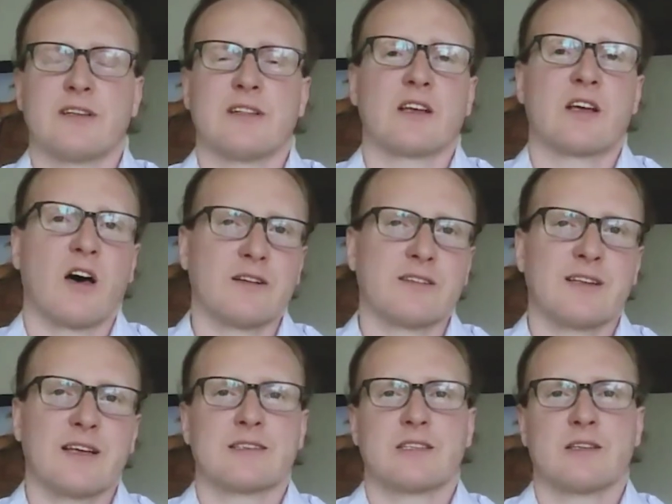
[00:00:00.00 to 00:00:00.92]
in the
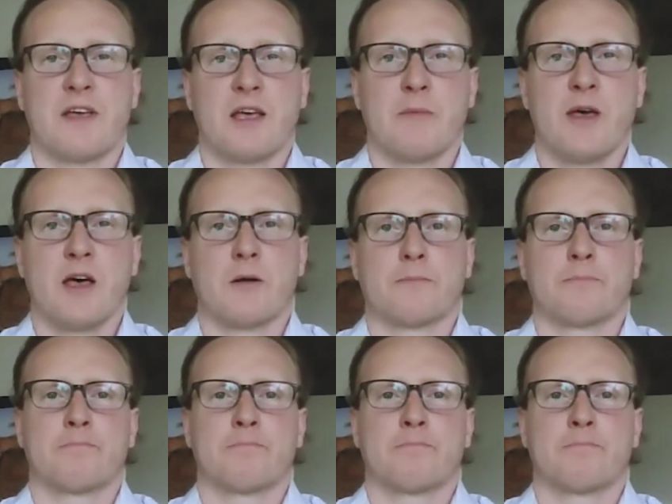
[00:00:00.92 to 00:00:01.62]
context of AML.